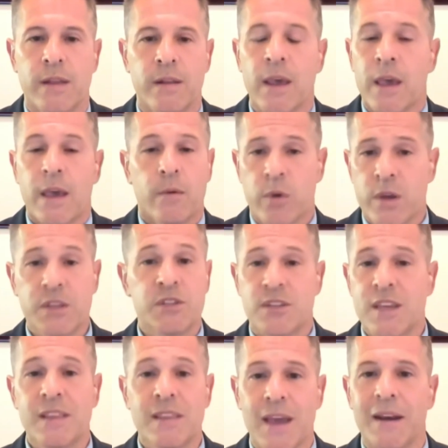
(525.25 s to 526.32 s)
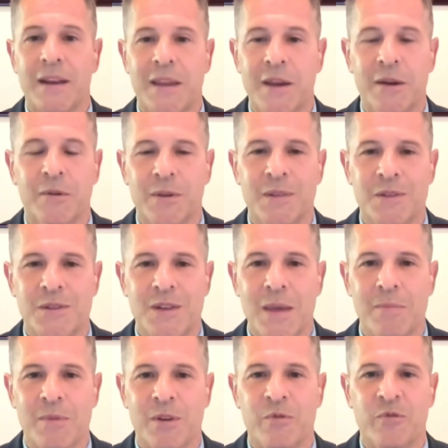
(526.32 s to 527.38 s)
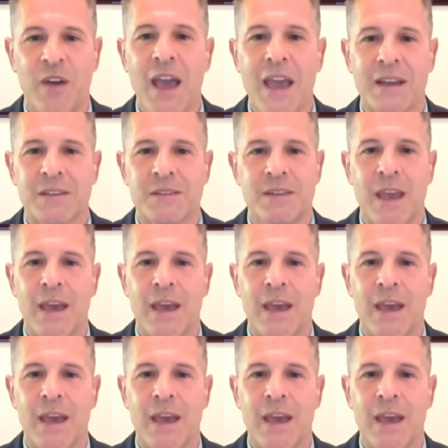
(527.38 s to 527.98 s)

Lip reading: And we see that here in the statement of facts,